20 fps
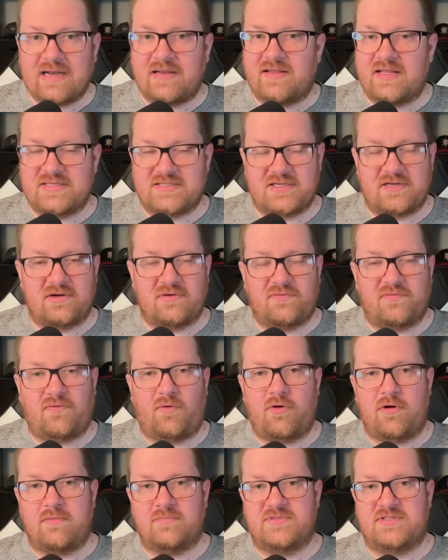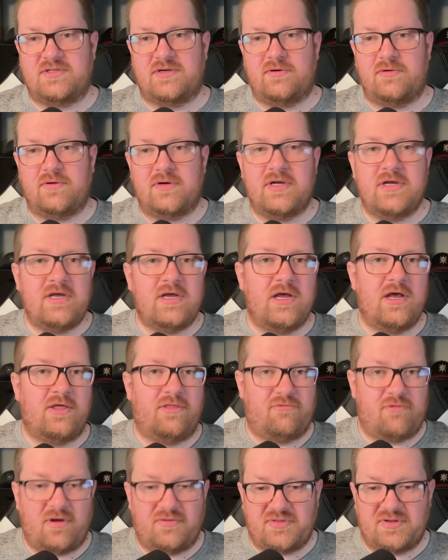that's going to form. So
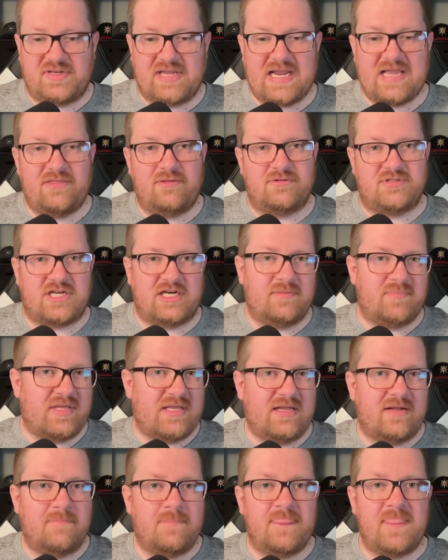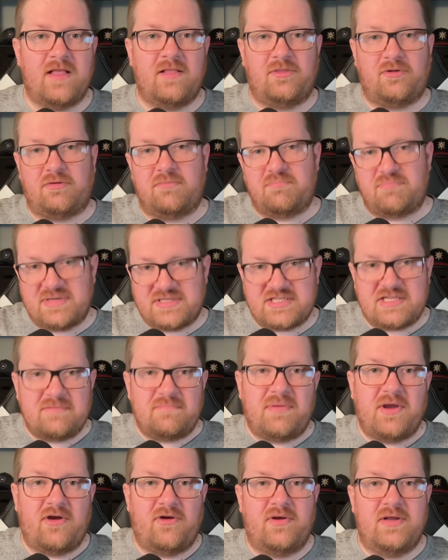throughout the day, there's going to be little busy
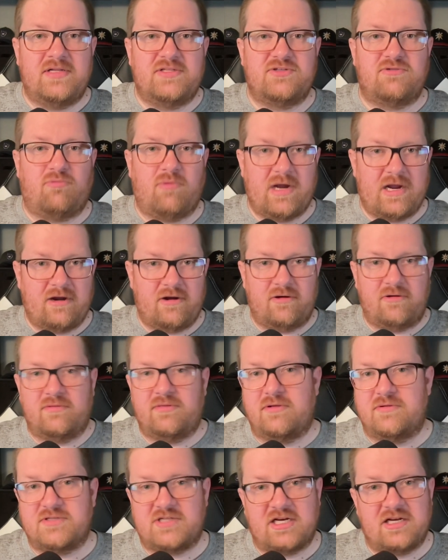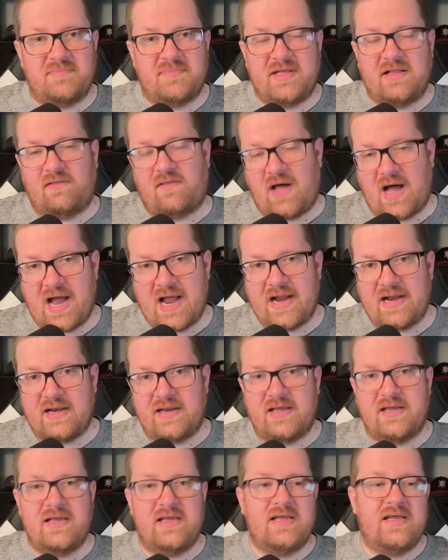periods where there's going to be a
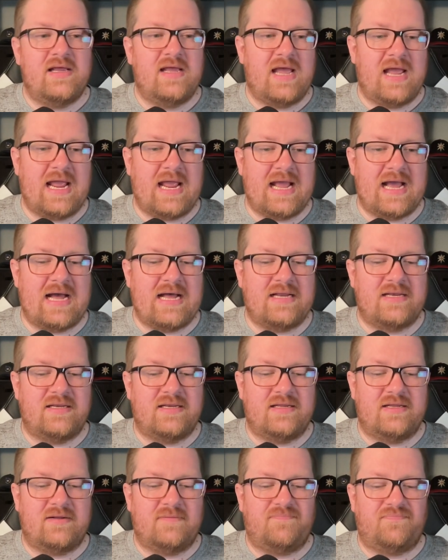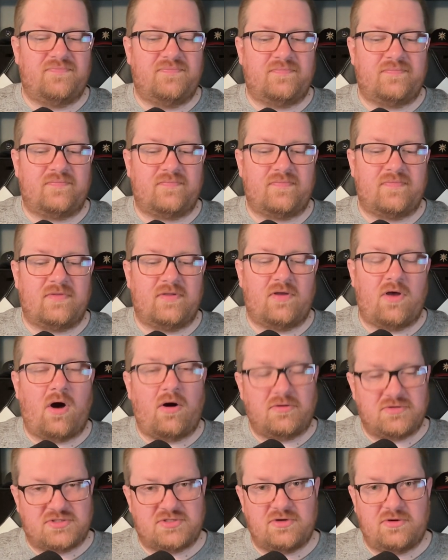line. And
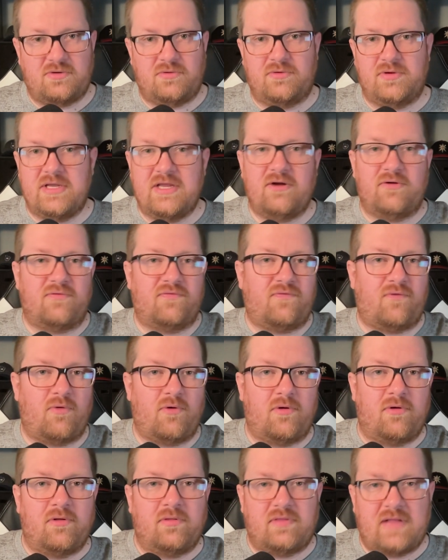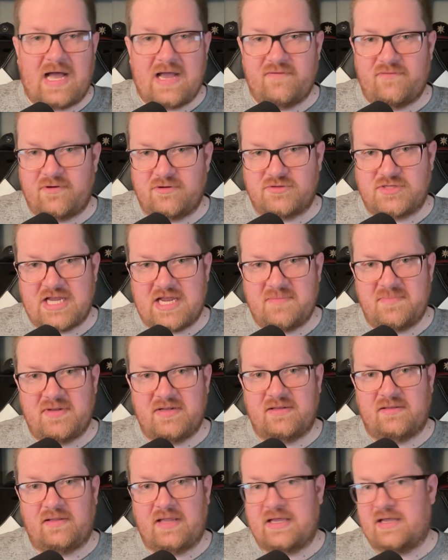also, for live
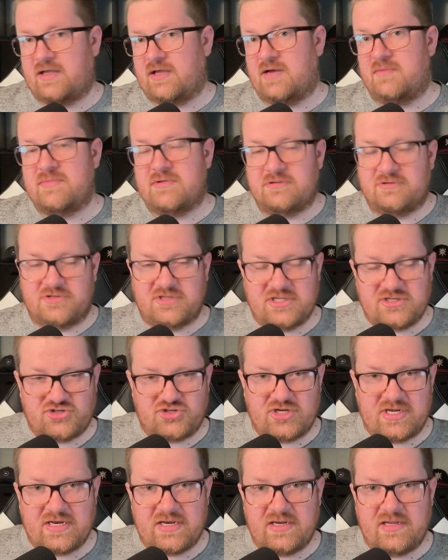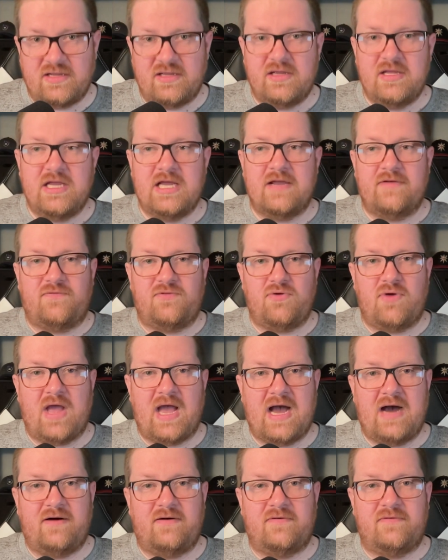entertainment, like a musician, if you
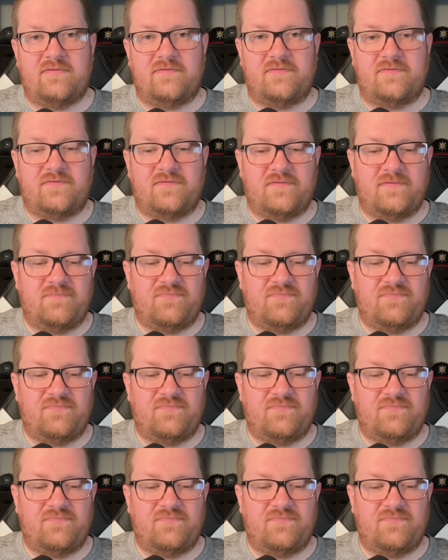have,